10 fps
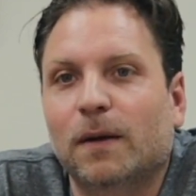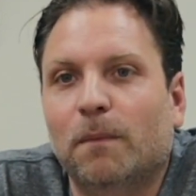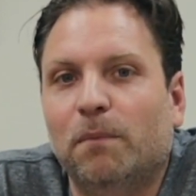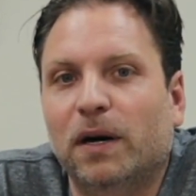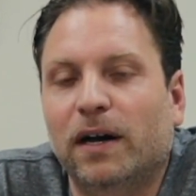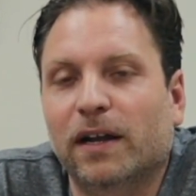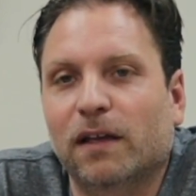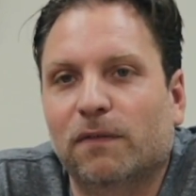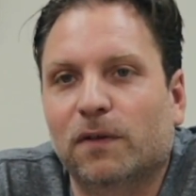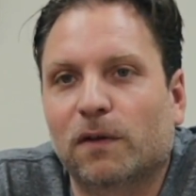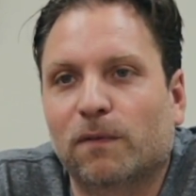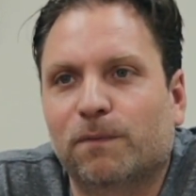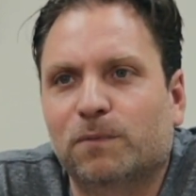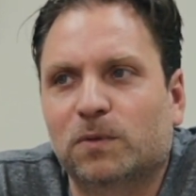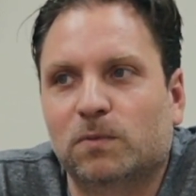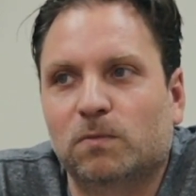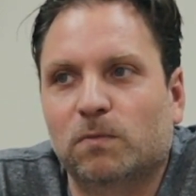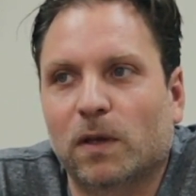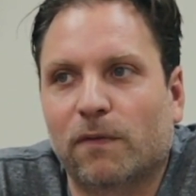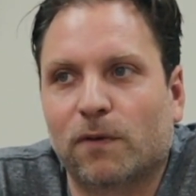But if you're
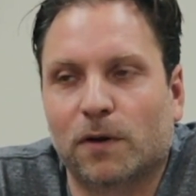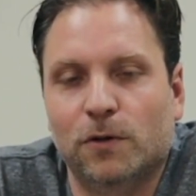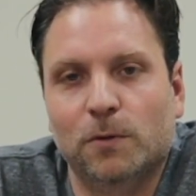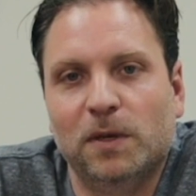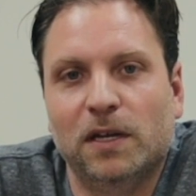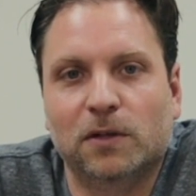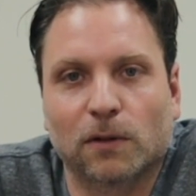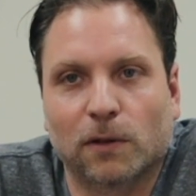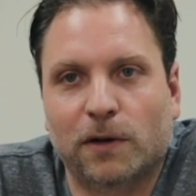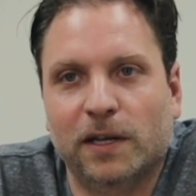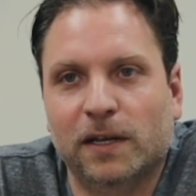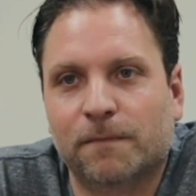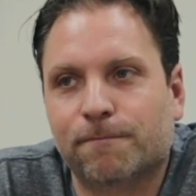a newbie and you're learning,